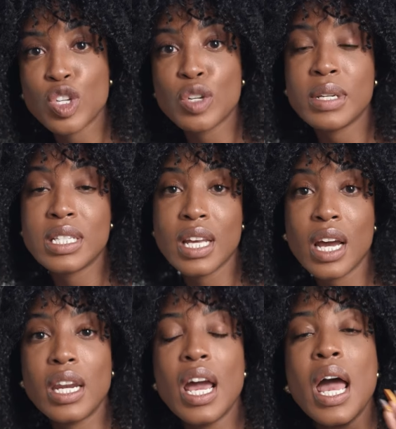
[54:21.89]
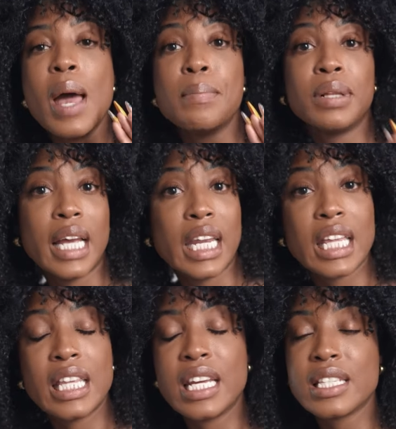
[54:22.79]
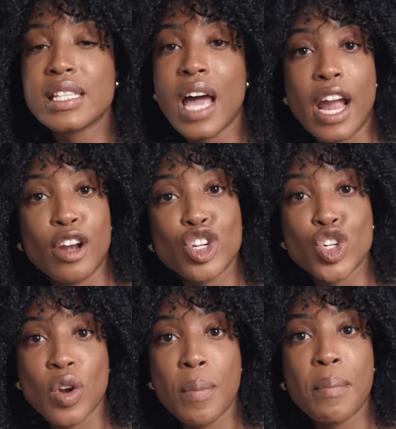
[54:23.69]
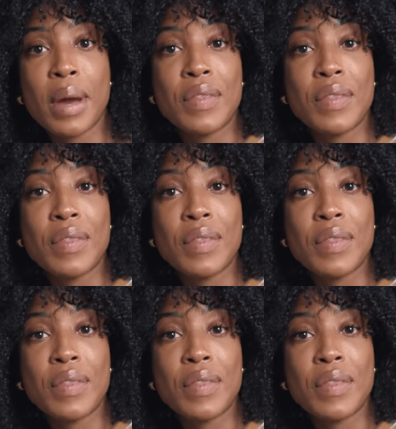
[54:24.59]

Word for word: We should be done planning the entire trip